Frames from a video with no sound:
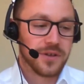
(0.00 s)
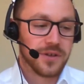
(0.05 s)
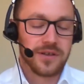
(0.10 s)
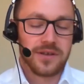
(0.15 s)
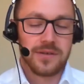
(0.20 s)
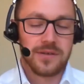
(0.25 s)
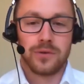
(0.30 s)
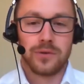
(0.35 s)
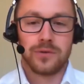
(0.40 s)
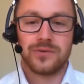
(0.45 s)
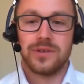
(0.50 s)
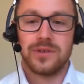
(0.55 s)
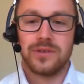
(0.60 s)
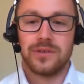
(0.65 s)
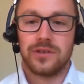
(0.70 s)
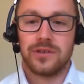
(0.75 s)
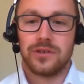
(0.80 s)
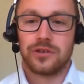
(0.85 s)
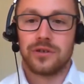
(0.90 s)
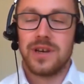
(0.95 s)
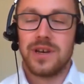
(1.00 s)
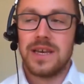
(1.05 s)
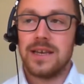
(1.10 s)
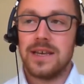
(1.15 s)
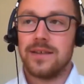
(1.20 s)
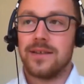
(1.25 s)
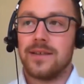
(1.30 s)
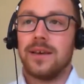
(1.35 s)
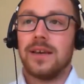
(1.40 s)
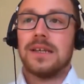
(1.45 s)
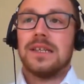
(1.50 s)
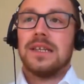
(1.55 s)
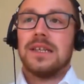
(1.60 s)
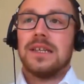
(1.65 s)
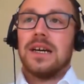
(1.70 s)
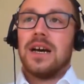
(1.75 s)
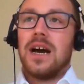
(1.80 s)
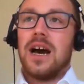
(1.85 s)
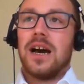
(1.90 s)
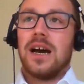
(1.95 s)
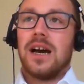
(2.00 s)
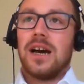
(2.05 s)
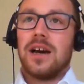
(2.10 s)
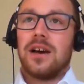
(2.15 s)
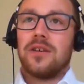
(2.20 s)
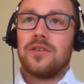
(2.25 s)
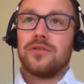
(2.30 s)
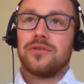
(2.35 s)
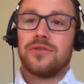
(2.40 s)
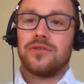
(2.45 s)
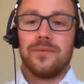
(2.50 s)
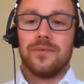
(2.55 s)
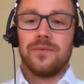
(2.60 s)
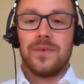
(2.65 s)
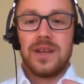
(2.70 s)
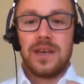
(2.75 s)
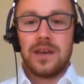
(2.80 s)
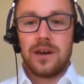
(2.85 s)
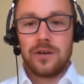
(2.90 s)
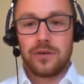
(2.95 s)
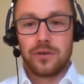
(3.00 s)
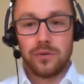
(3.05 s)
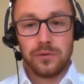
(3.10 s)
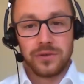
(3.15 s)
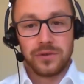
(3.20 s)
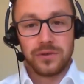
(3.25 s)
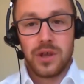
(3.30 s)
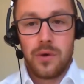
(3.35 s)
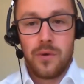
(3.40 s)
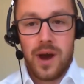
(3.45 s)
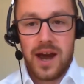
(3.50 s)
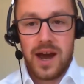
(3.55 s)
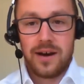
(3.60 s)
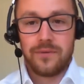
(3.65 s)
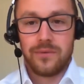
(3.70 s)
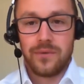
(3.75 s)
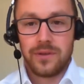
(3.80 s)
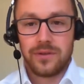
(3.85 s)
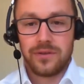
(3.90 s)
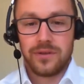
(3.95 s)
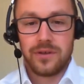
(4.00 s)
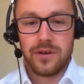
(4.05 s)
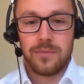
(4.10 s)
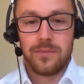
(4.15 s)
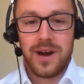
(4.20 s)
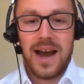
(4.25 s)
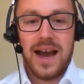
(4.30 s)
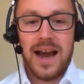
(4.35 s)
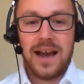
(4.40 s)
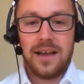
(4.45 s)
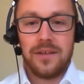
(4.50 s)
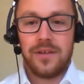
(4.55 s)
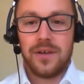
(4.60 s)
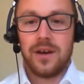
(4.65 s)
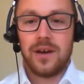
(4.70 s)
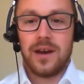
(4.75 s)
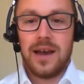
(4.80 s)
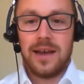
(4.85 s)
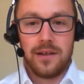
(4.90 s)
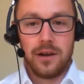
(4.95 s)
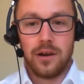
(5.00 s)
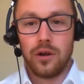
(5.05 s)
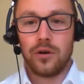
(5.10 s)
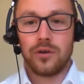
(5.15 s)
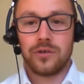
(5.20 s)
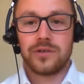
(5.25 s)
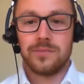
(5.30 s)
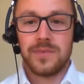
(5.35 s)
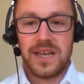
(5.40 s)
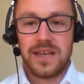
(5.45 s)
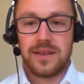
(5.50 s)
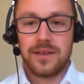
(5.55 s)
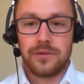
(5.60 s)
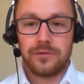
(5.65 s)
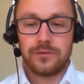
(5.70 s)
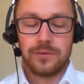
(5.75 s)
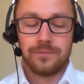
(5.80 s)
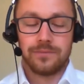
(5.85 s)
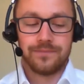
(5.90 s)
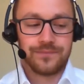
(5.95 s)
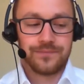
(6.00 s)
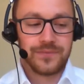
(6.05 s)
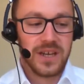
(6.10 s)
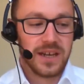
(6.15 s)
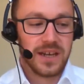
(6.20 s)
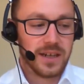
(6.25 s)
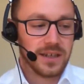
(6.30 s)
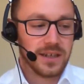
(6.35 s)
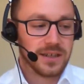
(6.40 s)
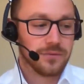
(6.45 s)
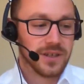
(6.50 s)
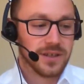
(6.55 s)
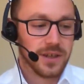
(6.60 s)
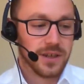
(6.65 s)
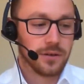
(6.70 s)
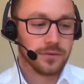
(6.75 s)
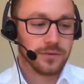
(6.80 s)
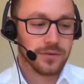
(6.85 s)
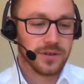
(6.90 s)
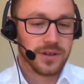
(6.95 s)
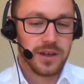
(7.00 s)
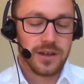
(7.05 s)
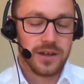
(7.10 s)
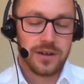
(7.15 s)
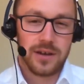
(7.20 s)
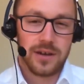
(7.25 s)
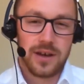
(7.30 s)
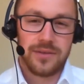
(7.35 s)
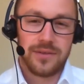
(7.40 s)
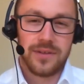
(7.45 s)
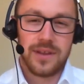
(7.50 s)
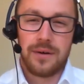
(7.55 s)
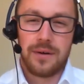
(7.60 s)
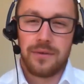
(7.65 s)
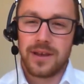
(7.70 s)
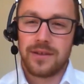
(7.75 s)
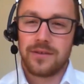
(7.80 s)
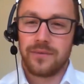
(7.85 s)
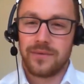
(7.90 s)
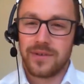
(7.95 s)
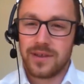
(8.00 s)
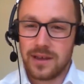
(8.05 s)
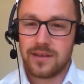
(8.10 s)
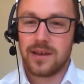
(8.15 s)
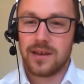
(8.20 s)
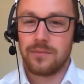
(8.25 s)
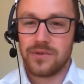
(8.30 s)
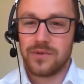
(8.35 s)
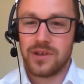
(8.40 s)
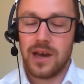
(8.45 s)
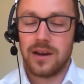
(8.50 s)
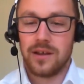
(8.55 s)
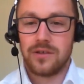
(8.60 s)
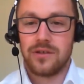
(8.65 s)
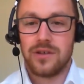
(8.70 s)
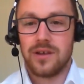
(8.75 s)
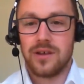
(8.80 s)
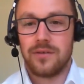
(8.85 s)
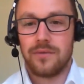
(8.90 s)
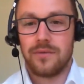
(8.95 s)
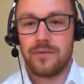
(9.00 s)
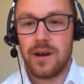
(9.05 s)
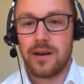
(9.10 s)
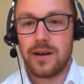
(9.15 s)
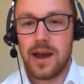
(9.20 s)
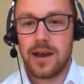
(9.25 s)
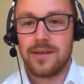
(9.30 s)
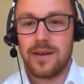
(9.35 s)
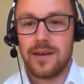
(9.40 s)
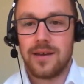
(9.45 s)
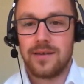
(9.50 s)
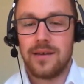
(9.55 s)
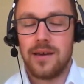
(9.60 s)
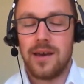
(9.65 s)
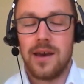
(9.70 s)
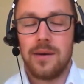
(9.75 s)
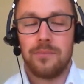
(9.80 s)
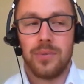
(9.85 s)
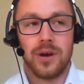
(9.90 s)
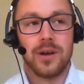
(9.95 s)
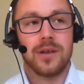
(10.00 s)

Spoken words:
So it's important to treat the video calls that you have with them as a locked meeting room. And as a result, and there is obviously some challenges around access here,